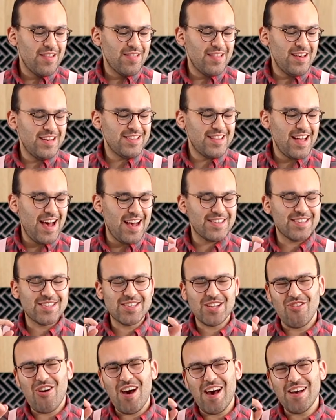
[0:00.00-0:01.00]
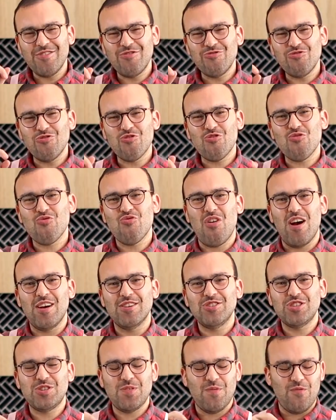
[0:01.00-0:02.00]
There's that slight little
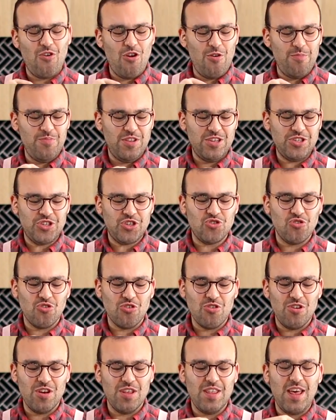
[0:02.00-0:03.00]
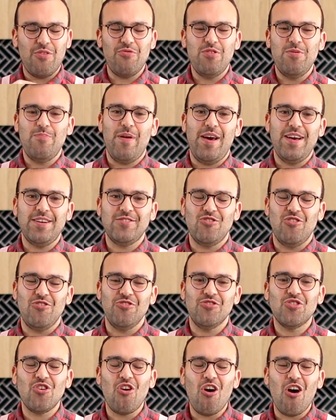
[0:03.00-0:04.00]
crunch from the sugar that we baked
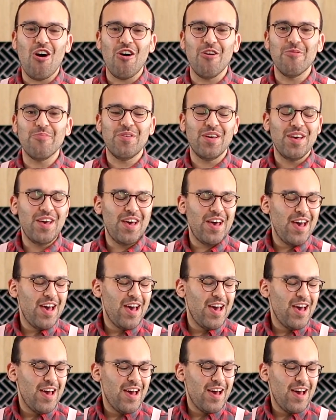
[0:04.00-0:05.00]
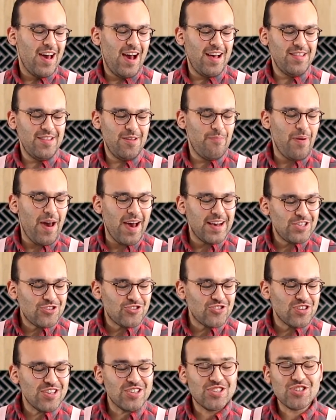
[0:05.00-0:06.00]
on top. And the
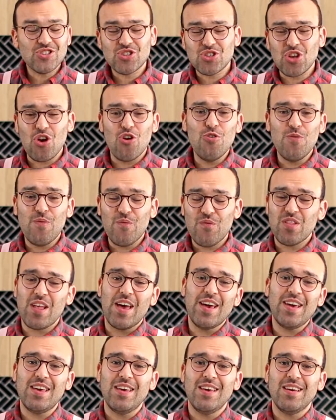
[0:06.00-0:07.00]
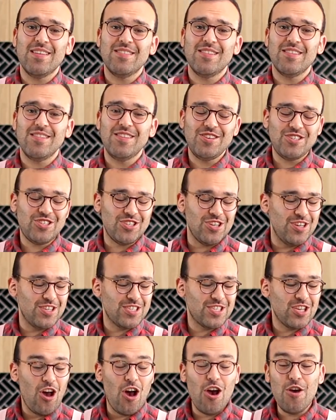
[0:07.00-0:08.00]
pastry is so flaky and
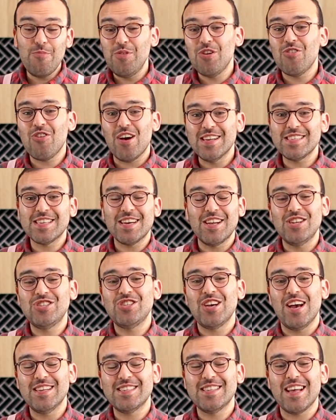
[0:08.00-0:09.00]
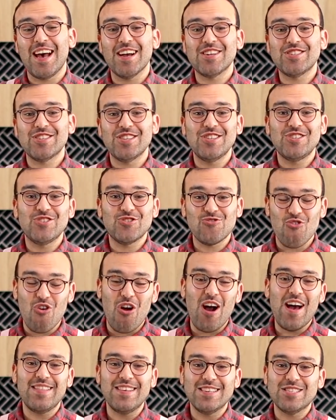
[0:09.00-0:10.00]
delicious. I hope you guys get a chance to actually
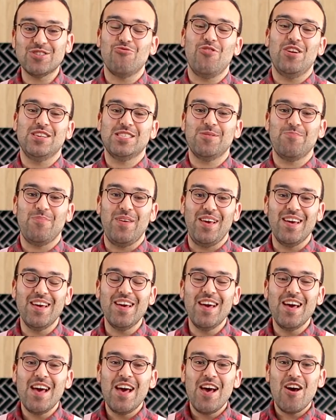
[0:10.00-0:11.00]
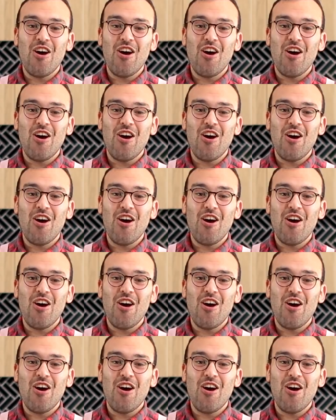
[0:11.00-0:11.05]
try this recipe.